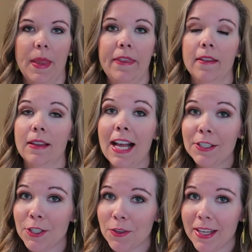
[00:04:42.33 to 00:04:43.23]
And then the last
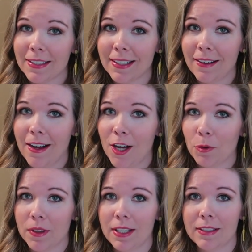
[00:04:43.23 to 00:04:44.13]
two things I got
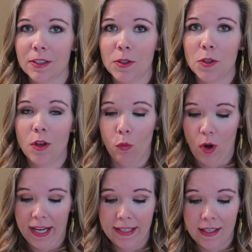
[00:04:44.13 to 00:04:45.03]
were these little
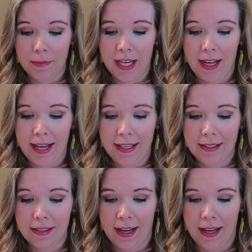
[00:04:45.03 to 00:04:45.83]
wind-up guys.